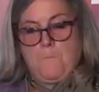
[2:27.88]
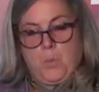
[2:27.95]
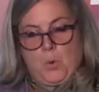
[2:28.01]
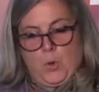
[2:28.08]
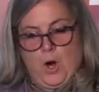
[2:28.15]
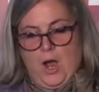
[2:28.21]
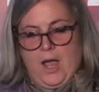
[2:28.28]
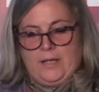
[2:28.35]

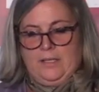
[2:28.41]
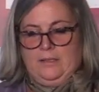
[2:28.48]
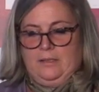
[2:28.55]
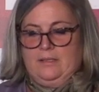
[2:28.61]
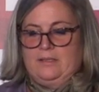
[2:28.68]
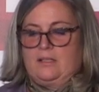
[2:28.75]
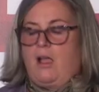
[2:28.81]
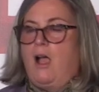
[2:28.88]
broaden
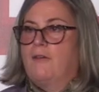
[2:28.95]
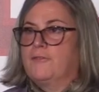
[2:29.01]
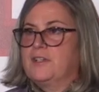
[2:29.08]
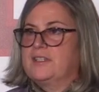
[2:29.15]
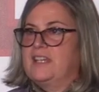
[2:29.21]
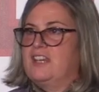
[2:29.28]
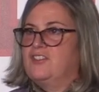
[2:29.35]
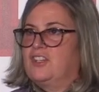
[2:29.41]
this
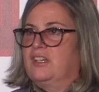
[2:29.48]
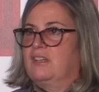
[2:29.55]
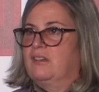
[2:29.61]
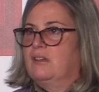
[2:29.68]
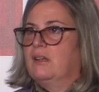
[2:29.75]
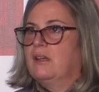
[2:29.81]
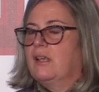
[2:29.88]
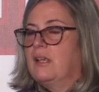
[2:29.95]
conversation
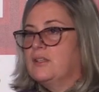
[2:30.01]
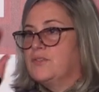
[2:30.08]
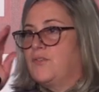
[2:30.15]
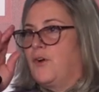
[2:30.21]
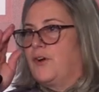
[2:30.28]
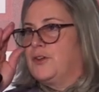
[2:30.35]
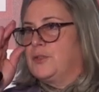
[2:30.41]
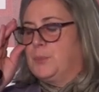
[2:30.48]
as
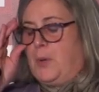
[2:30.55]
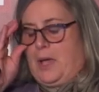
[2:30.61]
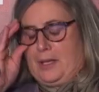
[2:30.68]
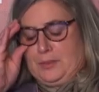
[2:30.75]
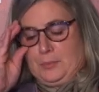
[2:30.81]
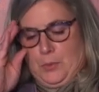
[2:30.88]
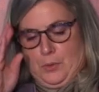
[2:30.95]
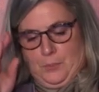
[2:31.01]
far as
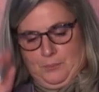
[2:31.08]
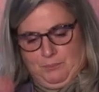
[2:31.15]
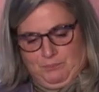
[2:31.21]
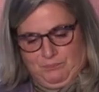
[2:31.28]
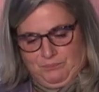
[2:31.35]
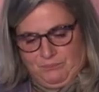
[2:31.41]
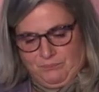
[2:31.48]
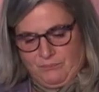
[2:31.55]
possible.
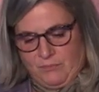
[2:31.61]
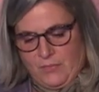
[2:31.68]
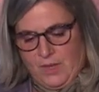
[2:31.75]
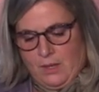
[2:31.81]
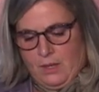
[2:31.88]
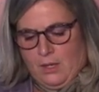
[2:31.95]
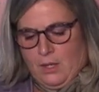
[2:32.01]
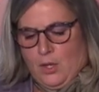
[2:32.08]

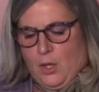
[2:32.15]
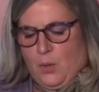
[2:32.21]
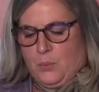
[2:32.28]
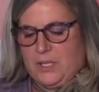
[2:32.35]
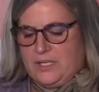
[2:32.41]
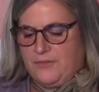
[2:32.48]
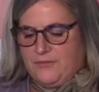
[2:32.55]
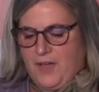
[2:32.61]

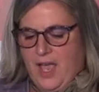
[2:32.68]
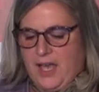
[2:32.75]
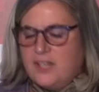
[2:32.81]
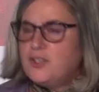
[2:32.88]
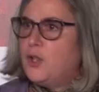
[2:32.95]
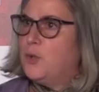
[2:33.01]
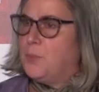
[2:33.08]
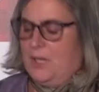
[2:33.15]
We
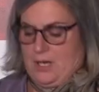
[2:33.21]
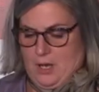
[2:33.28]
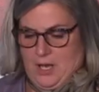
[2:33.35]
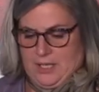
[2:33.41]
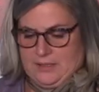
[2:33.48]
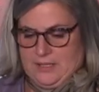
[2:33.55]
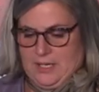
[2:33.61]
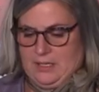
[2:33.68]
defined open
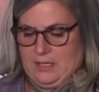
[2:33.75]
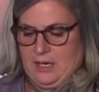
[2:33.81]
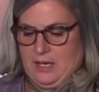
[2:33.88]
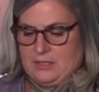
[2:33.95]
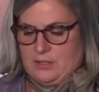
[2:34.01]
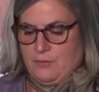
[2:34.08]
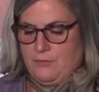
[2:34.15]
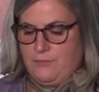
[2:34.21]
content
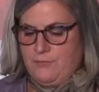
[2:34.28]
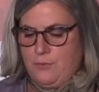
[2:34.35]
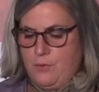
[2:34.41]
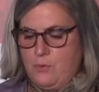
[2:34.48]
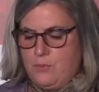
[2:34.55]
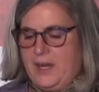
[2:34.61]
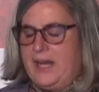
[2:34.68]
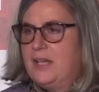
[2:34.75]
as a
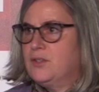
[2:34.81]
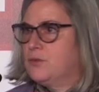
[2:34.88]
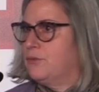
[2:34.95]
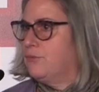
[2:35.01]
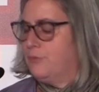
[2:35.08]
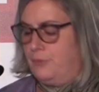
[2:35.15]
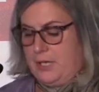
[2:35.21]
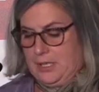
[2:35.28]
full range
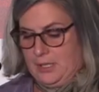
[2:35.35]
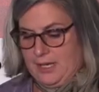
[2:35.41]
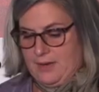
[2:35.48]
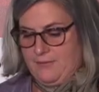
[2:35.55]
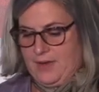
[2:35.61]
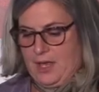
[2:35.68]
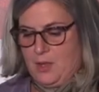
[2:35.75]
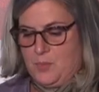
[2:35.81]
of freely
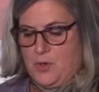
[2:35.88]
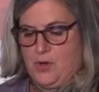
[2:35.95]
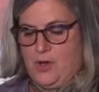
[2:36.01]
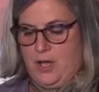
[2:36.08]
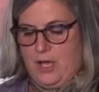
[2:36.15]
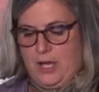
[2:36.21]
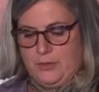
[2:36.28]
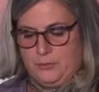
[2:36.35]

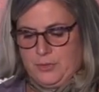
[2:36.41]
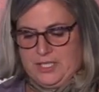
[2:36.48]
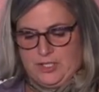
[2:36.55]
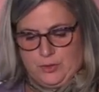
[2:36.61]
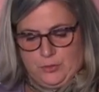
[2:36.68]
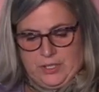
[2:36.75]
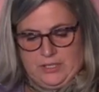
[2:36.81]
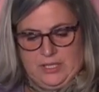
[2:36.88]
available,
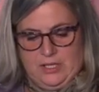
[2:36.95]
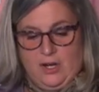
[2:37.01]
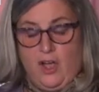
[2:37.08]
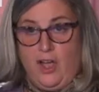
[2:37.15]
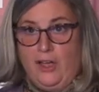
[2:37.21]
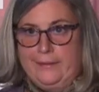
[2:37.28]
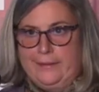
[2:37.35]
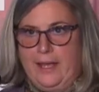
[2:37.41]
unrestricted
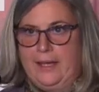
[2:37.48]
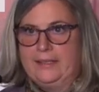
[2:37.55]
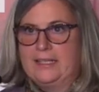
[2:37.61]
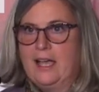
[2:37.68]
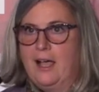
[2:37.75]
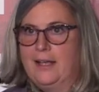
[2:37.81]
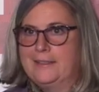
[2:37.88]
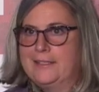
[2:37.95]
online
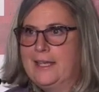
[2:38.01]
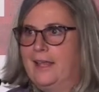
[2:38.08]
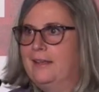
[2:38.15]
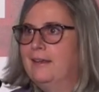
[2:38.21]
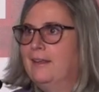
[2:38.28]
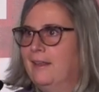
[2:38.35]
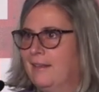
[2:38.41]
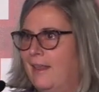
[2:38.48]

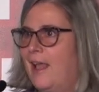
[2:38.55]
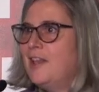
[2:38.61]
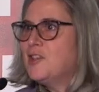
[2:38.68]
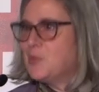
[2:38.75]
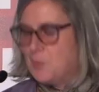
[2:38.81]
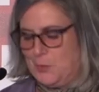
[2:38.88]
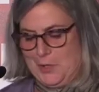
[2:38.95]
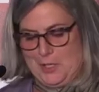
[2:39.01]
content, and
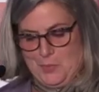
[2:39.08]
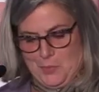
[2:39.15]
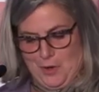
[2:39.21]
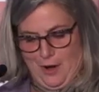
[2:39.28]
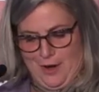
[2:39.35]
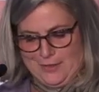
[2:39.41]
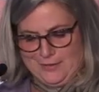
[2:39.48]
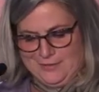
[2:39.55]
that's pretty
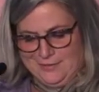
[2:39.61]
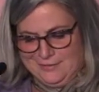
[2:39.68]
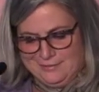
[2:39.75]
broad.